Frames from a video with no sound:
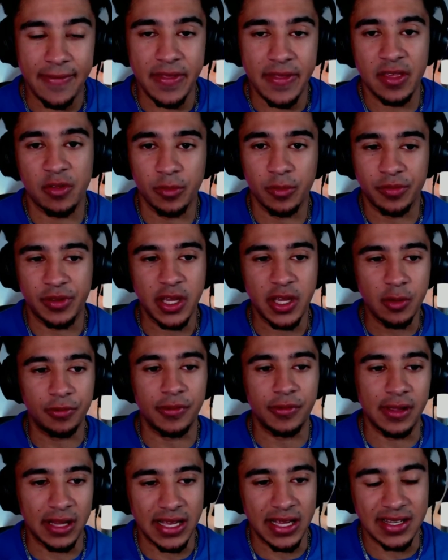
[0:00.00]
this was the
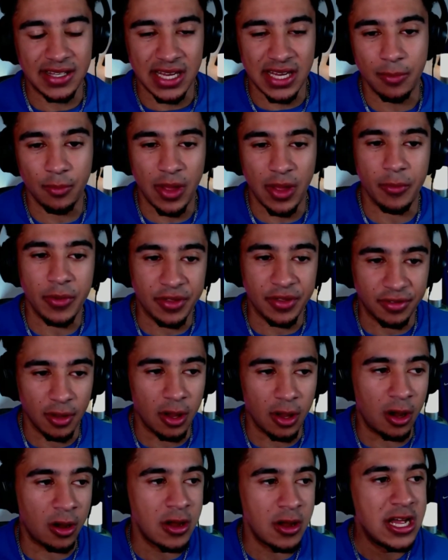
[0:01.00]
UCLA team that we
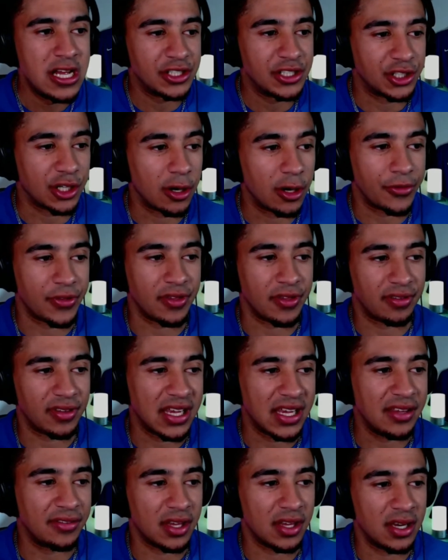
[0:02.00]
saw start the
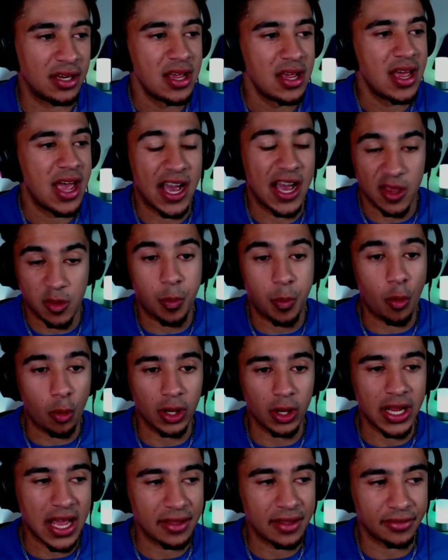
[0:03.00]
season as
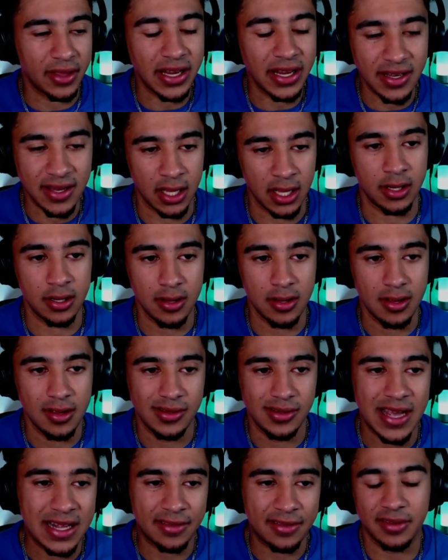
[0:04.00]
poorly as they did.
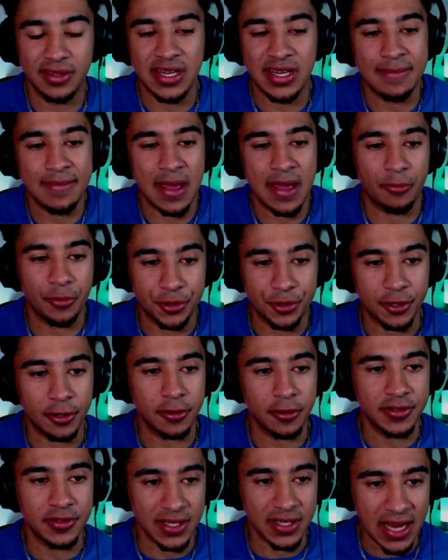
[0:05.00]
That's the team that
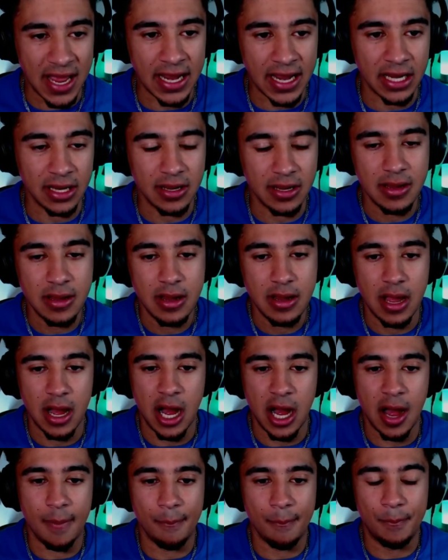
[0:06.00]
returned tonight.
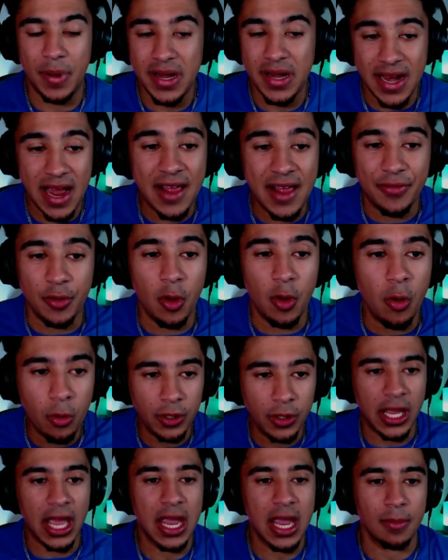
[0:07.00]
But not the whole
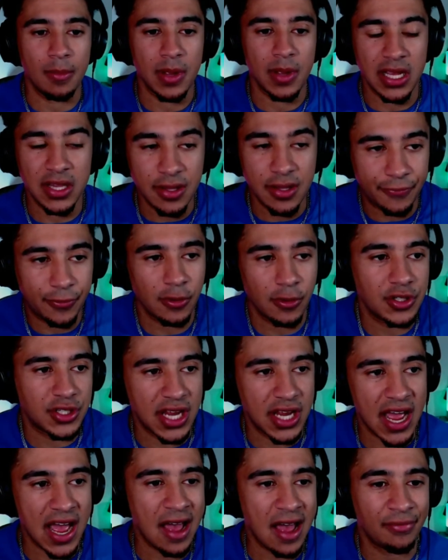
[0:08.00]
game. In the first
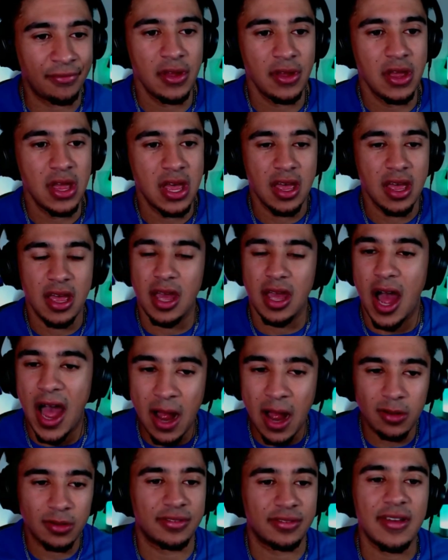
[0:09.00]
half,
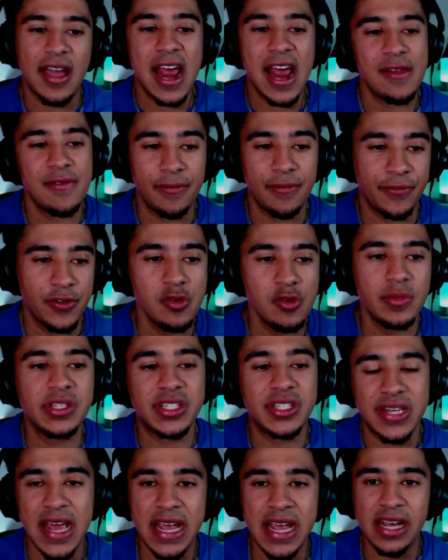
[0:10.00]
outside of a few
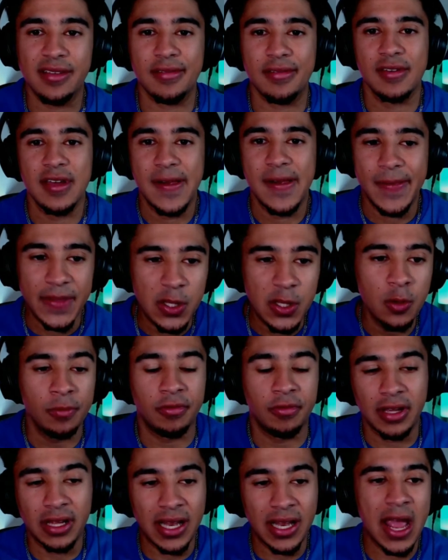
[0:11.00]
mistakes,
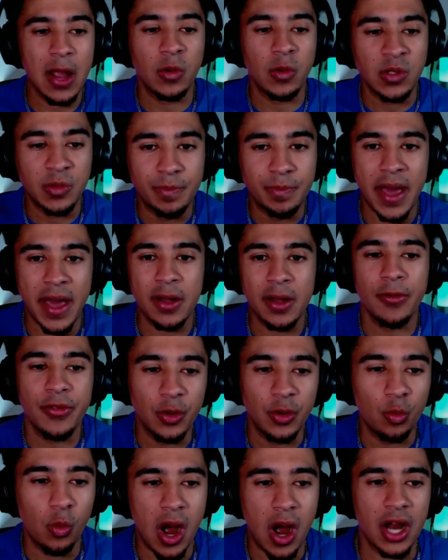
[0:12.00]
UCLA was better than
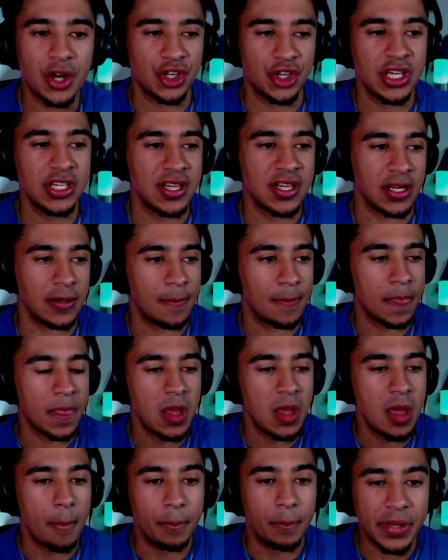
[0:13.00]
Washington
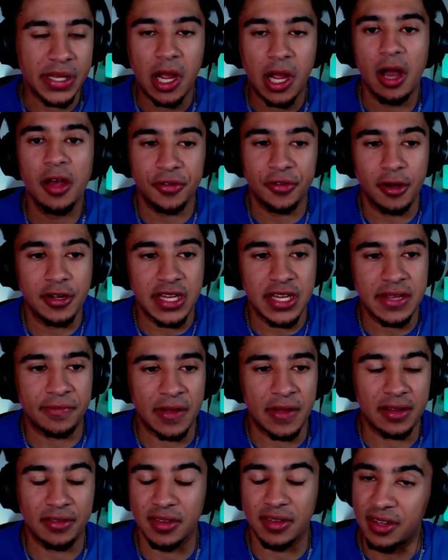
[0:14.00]
because our
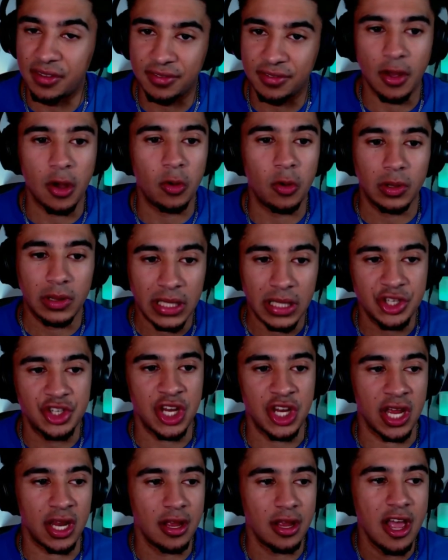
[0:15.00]
defense is so
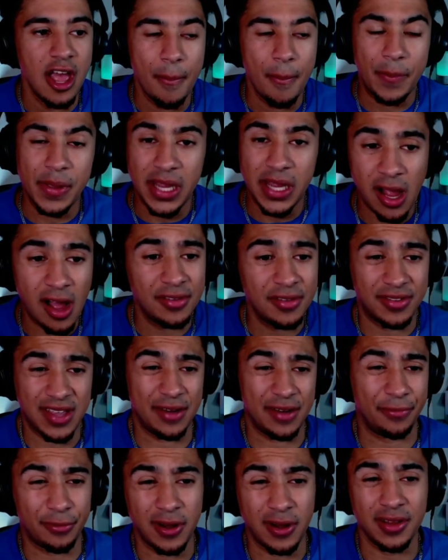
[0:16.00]
legit, because that
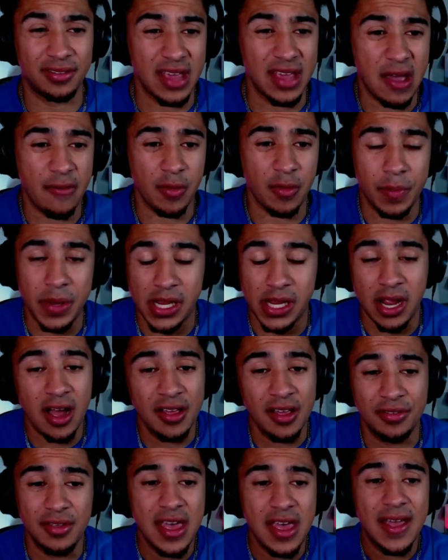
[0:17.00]
front seven,
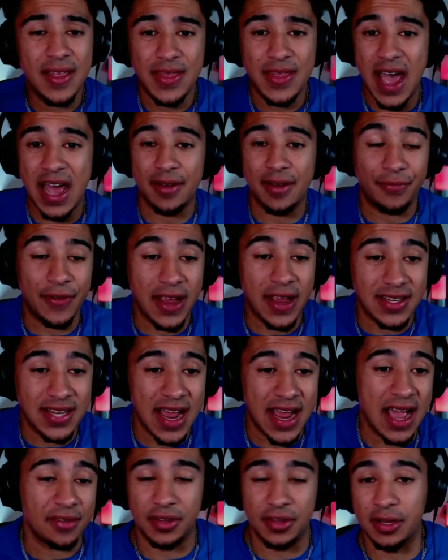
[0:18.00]
because that
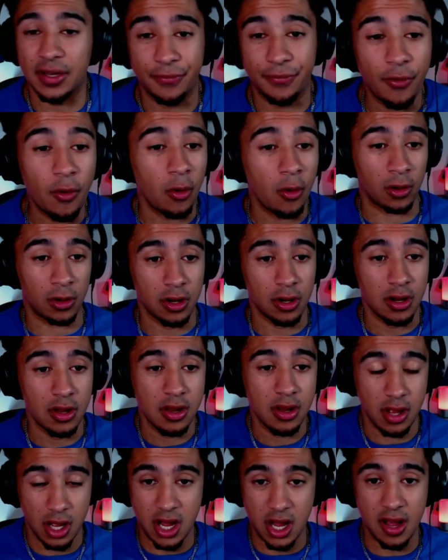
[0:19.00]
fantastic four
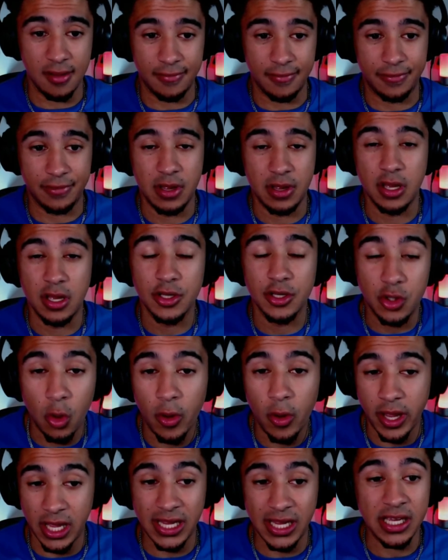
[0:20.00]
of
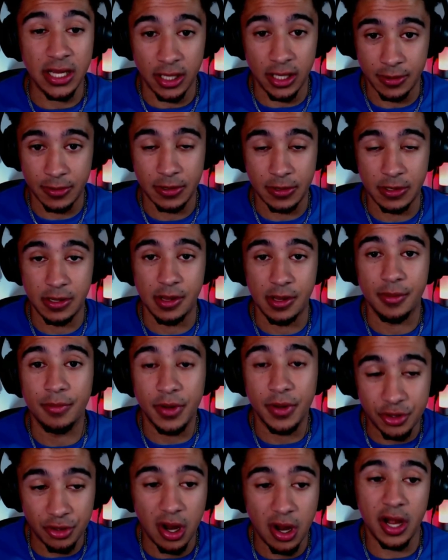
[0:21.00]
Toia,
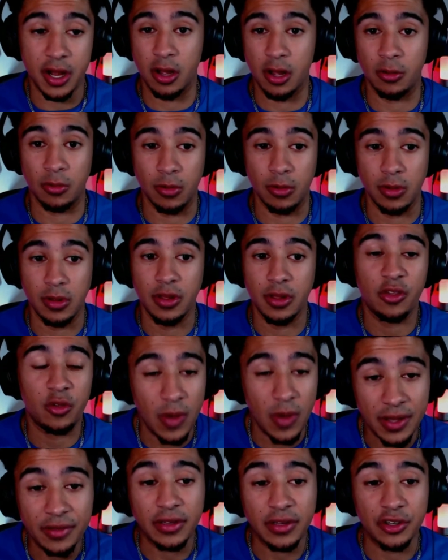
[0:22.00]
Medrano,
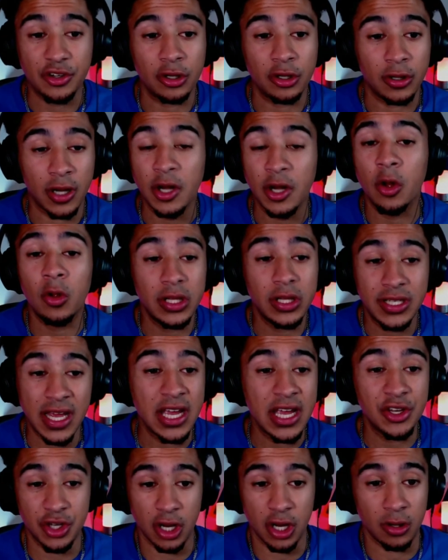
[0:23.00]
Schlesinger, and
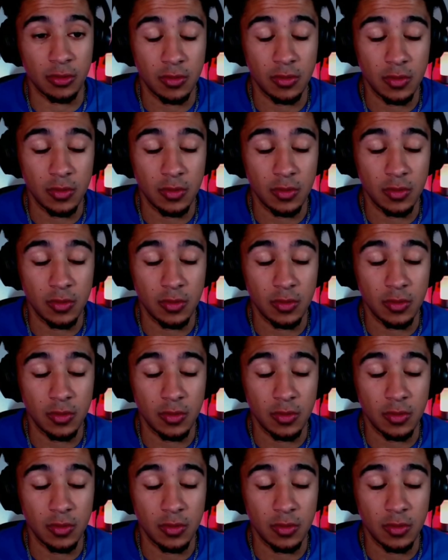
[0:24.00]
Oladejo